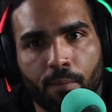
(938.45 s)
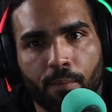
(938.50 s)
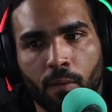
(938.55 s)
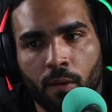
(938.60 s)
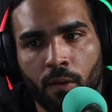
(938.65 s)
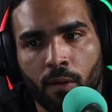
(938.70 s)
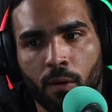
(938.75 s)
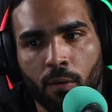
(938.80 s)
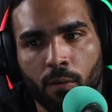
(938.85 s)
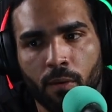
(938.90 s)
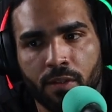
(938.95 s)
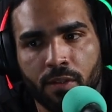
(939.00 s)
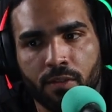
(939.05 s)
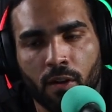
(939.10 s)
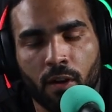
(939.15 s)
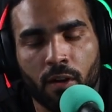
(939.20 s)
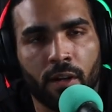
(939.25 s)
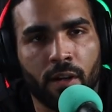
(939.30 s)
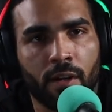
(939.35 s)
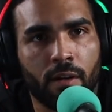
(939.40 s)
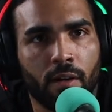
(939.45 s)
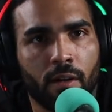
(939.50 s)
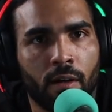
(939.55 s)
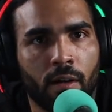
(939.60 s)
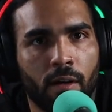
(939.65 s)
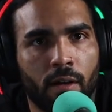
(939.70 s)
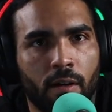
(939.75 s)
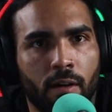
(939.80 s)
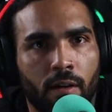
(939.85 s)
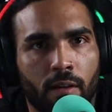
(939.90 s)
we started
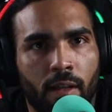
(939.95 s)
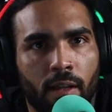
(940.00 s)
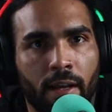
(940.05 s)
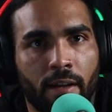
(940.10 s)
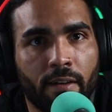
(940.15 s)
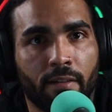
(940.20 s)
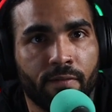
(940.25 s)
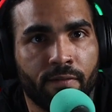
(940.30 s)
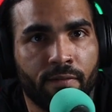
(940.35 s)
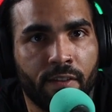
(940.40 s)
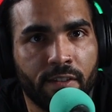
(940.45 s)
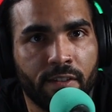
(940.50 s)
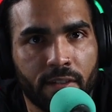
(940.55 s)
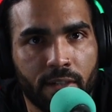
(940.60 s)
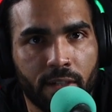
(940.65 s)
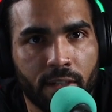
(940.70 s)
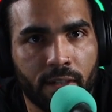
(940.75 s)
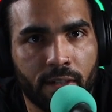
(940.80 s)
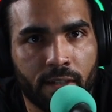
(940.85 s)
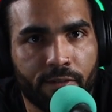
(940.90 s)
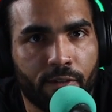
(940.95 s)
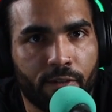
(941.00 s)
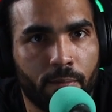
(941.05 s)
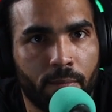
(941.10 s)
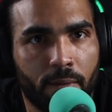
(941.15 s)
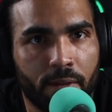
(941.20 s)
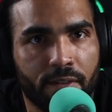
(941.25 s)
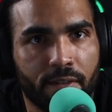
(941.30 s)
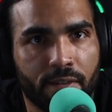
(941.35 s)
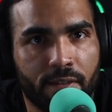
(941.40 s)
like visiting different
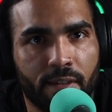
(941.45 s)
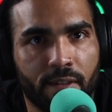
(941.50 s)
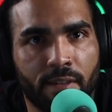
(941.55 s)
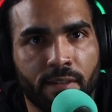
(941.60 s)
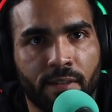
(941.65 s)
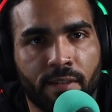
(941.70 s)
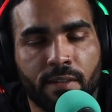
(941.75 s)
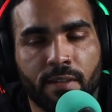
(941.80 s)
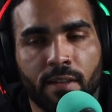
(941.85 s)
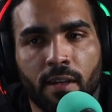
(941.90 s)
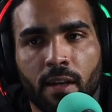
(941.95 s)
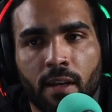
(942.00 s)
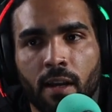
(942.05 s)
businesses.